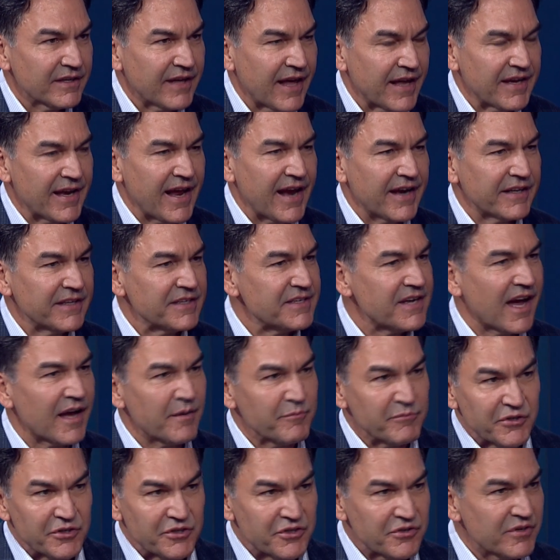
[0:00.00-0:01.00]
And
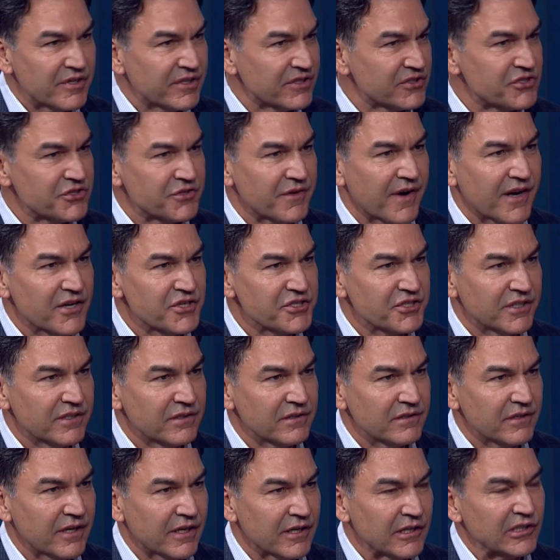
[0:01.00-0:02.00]
anytime you do
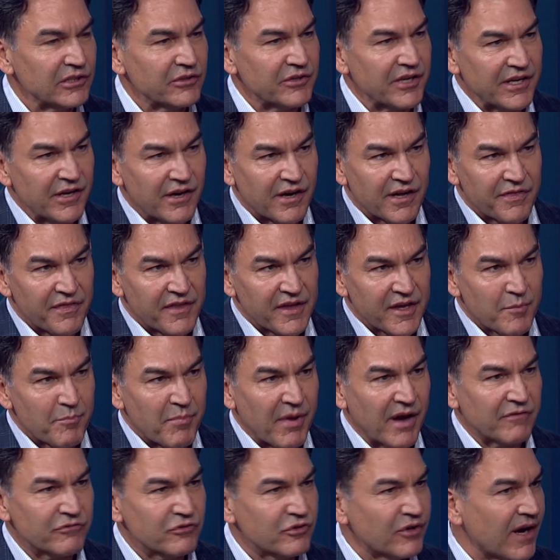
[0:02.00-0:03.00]
construction, including on the
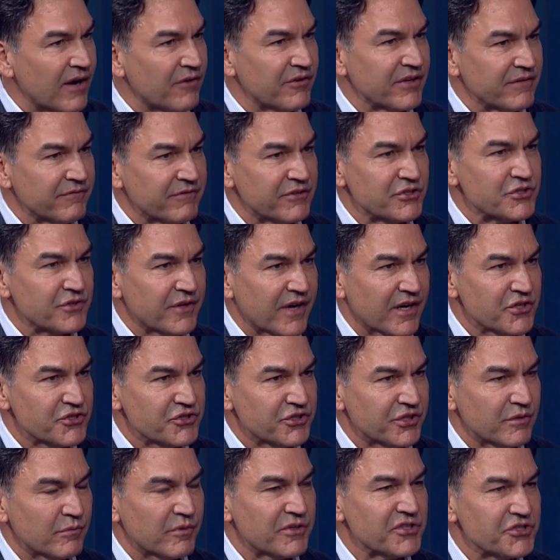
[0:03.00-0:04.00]
above ground
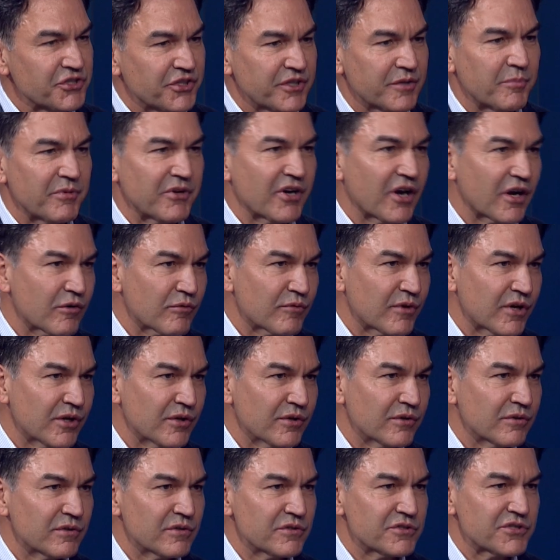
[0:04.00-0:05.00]
infrastructure, which could be our
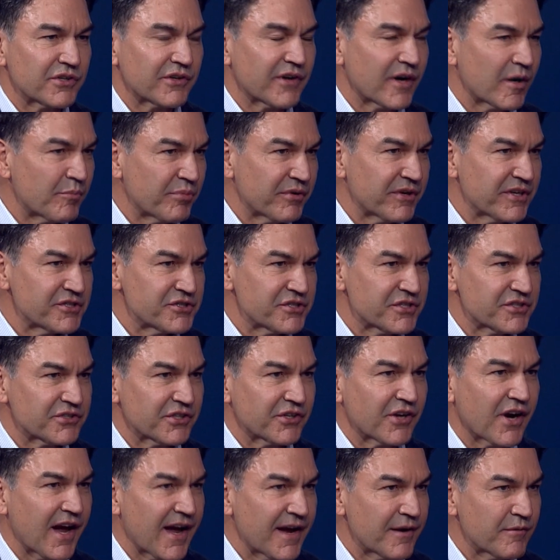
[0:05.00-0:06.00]
roads or our bridges
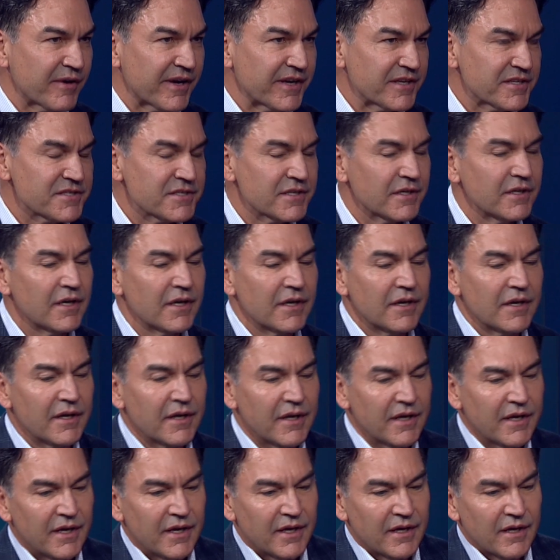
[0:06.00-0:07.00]
or highways,
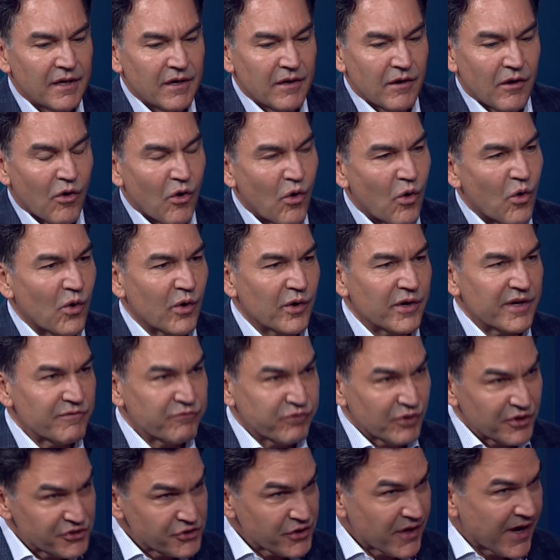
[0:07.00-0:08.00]
or
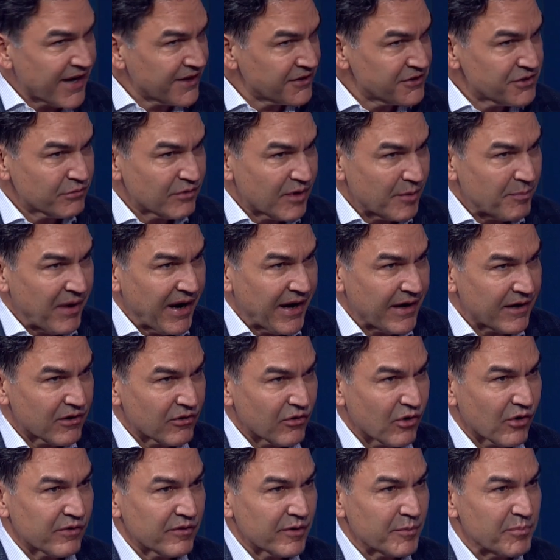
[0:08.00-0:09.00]
if we're trying to repair
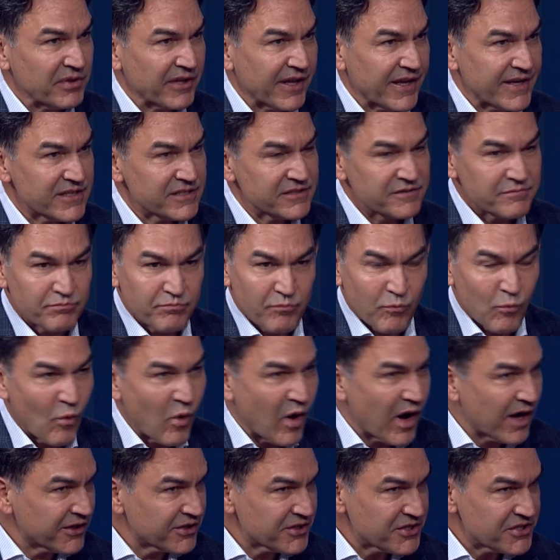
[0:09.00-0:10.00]
or replace
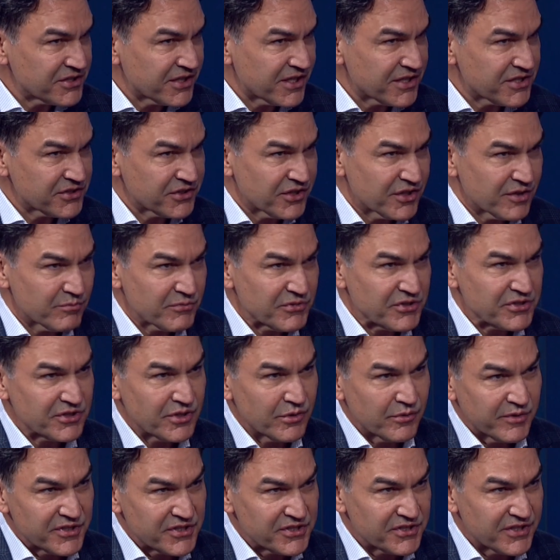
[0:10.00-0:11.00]
water systems,
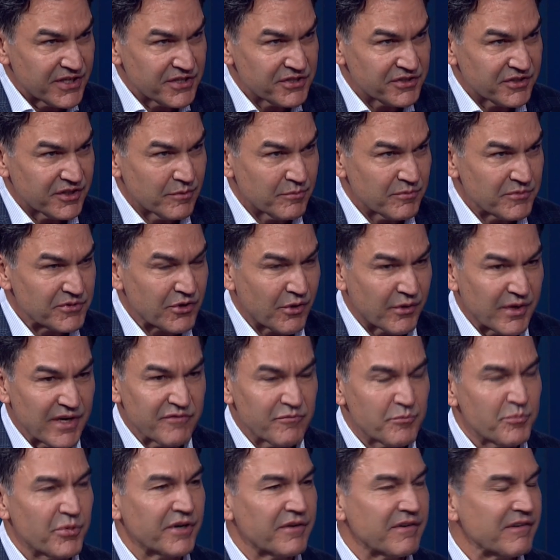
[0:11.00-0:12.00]
sewage systems, or
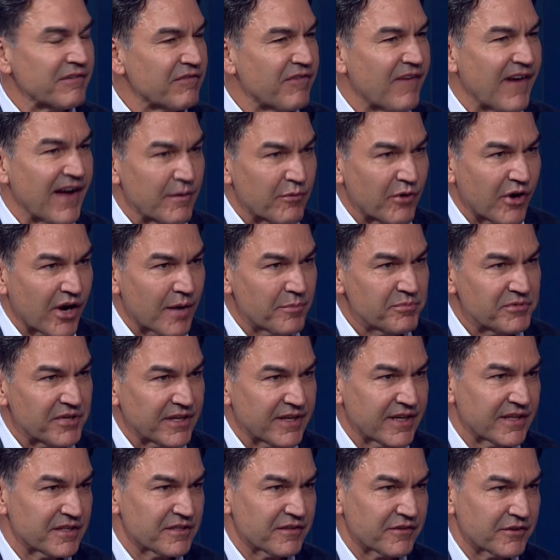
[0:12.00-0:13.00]
even putting fiber
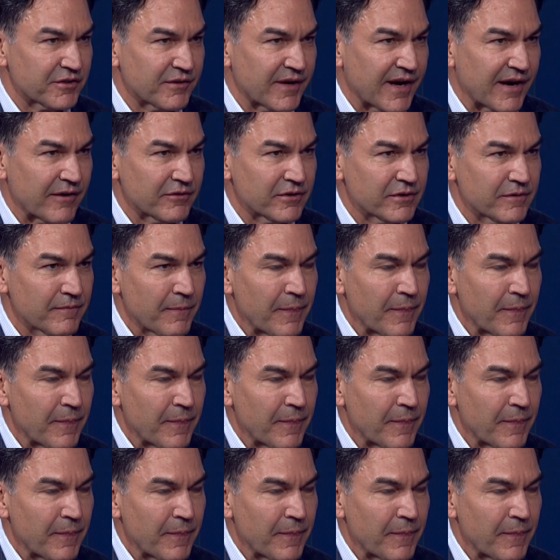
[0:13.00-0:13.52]
optic into the ground,